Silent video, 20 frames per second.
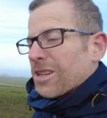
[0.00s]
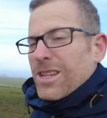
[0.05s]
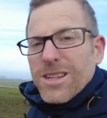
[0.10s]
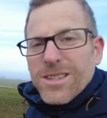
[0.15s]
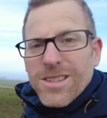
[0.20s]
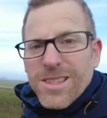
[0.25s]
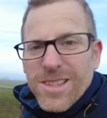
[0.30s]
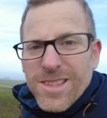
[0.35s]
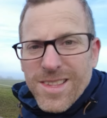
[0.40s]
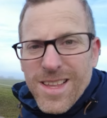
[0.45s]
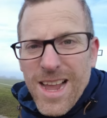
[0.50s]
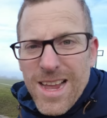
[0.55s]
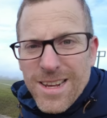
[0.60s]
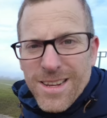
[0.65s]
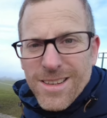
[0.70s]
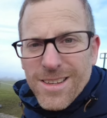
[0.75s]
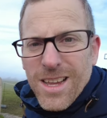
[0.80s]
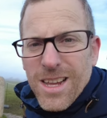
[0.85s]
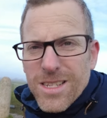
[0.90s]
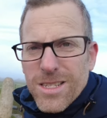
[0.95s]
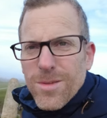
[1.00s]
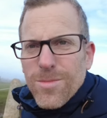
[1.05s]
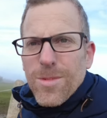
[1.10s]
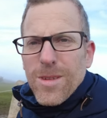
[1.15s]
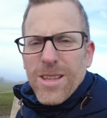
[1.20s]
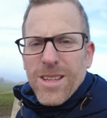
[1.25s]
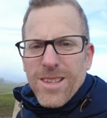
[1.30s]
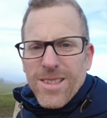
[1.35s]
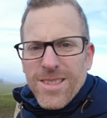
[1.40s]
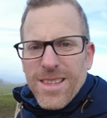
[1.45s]
to get to the side and touch it
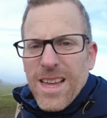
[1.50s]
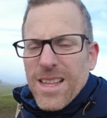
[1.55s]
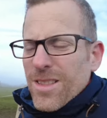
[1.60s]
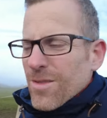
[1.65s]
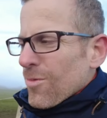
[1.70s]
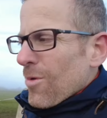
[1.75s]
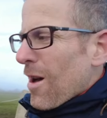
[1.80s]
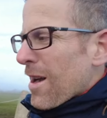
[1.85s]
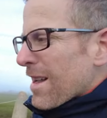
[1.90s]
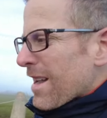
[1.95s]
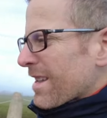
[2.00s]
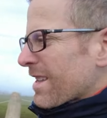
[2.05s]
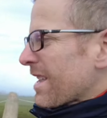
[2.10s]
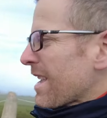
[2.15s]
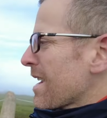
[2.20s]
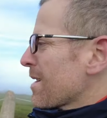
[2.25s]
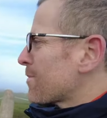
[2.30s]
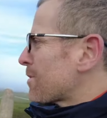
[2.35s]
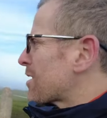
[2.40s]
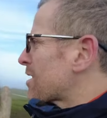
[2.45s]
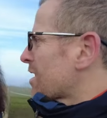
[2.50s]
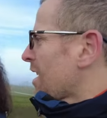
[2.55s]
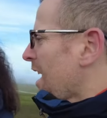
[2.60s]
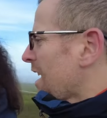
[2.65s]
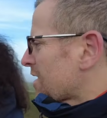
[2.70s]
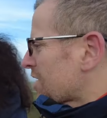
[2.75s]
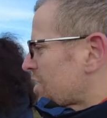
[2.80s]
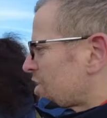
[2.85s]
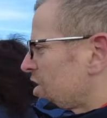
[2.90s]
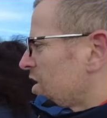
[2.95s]
because that's why I came to
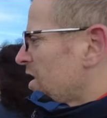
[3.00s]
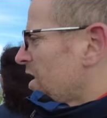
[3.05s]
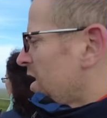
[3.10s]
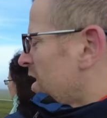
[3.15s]
touch